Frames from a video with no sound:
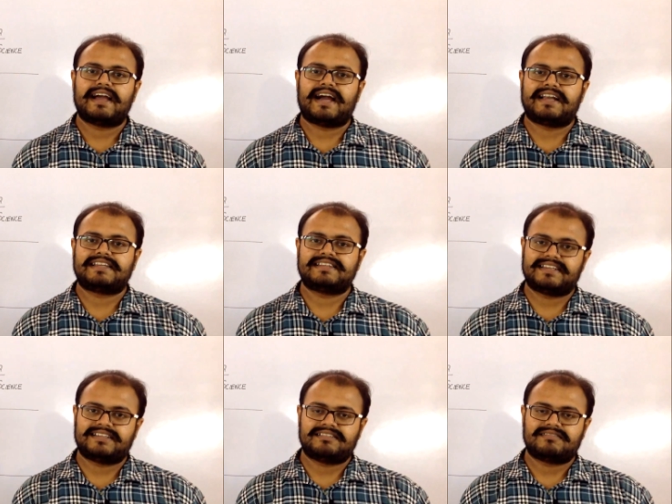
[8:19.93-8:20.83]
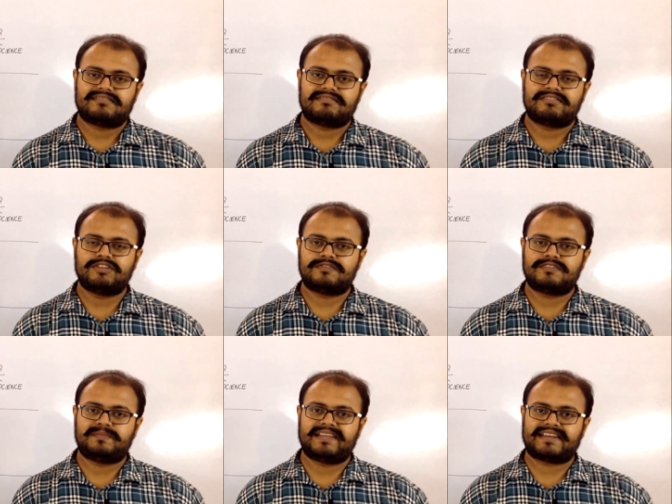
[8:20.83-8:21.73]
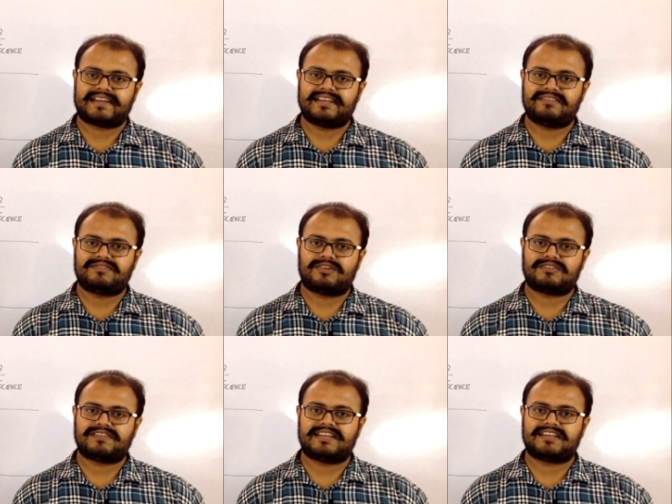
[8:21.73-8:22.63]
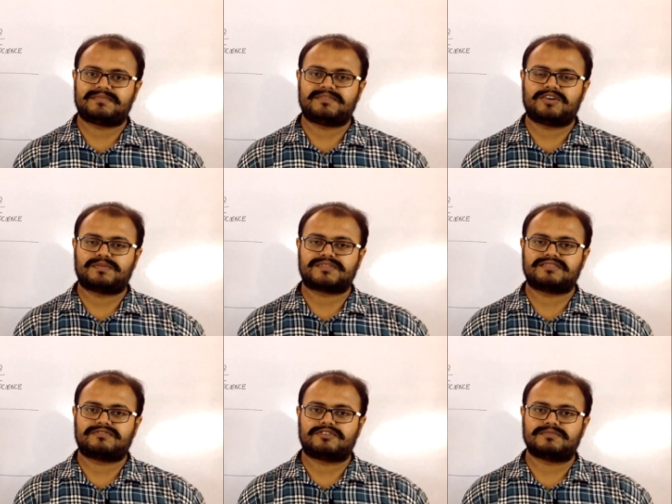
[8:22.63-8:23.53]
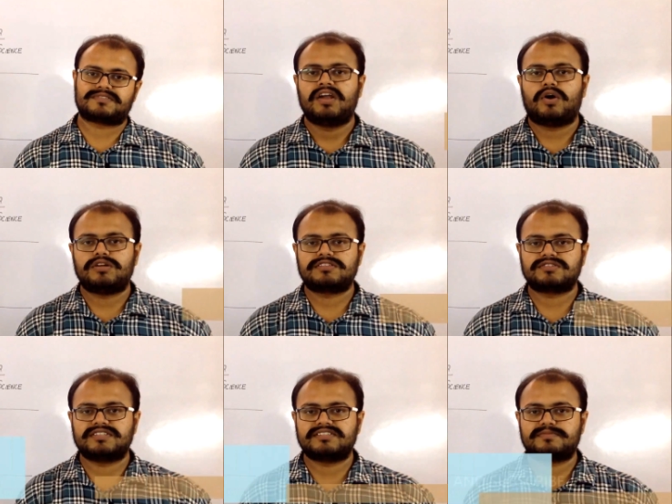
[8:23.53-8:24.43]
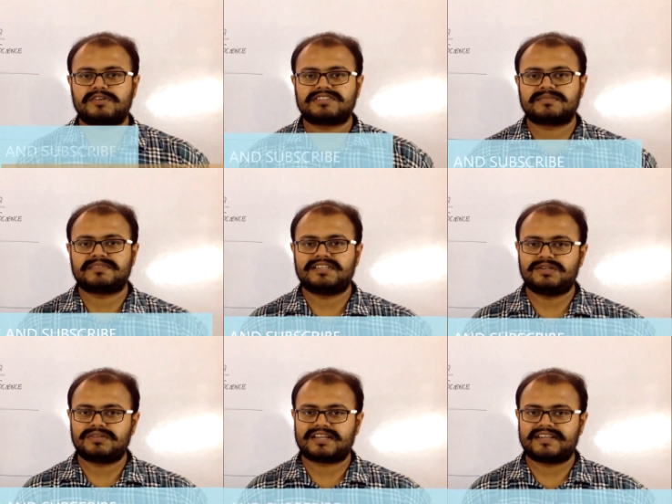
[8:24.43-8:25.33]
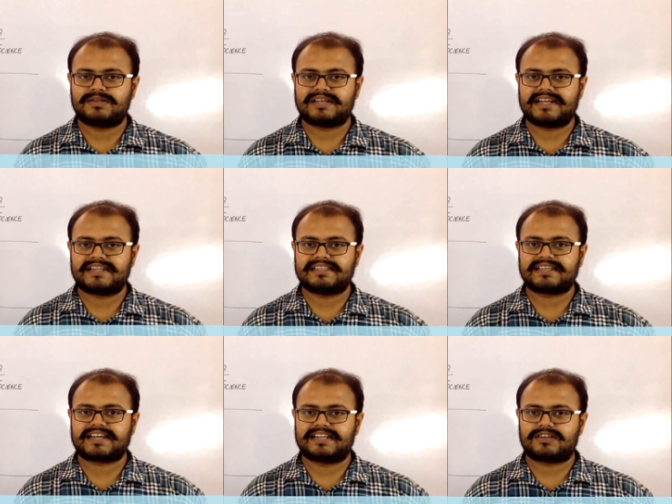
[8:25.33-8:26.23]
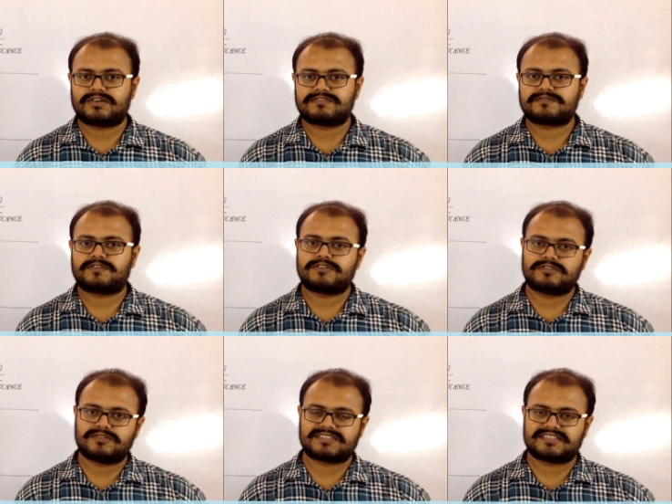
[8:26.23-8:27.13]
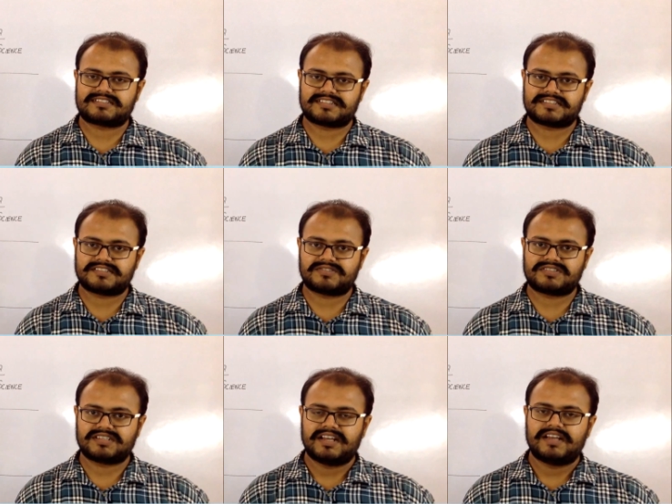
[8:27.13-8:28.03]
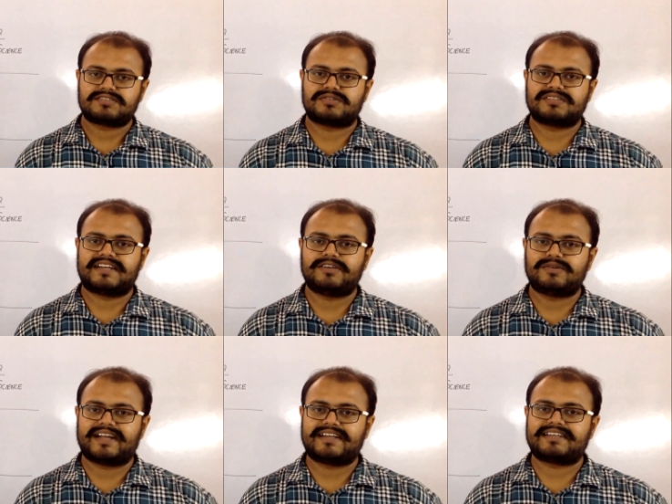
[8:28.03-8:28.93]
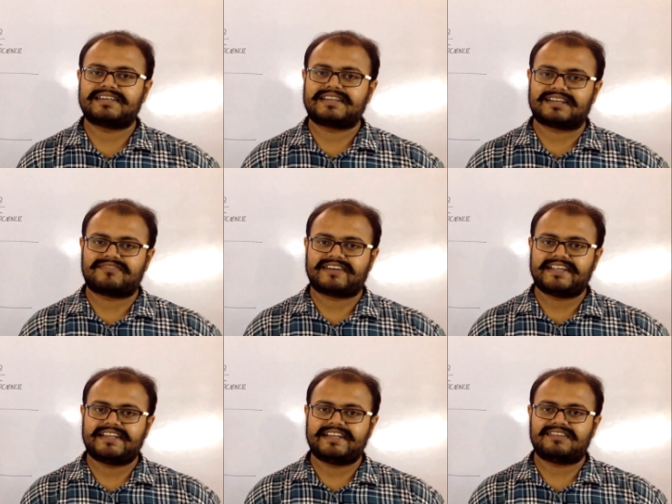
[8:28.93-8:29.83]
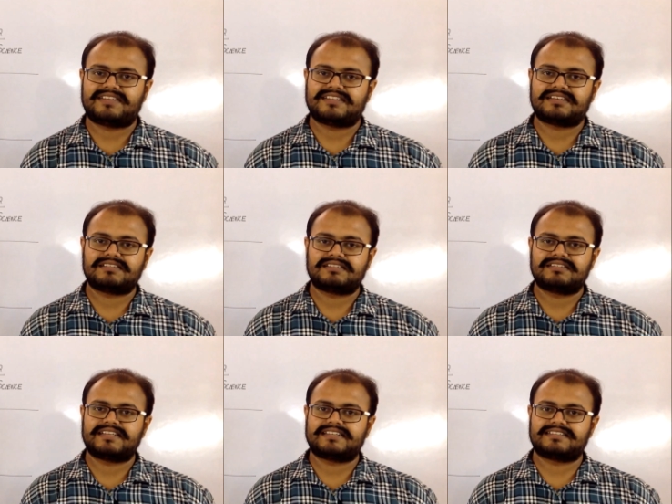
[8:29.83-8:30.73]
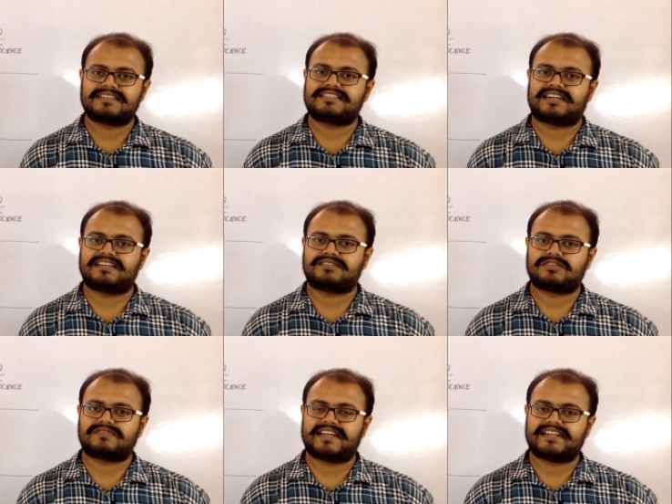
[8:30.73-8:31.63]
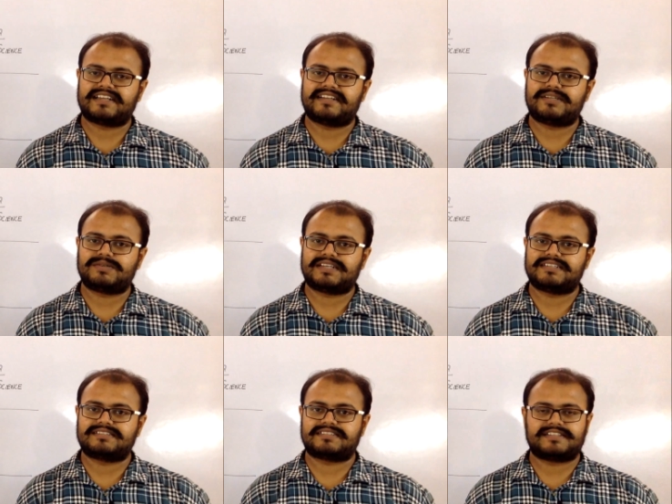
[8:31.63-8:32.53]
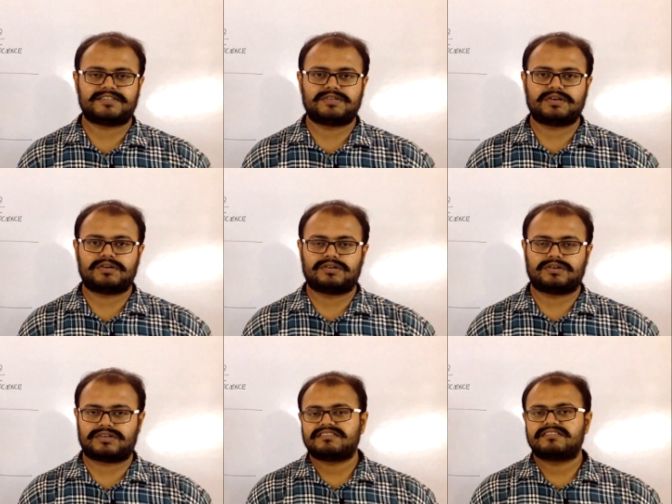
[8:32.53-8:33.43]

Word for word: and then you will be ready for filling up the option forms. Also, if possible, do try to get in the cutoffs for those institutes so that you get a rough idea whether there is a chance of getting into that institute or not.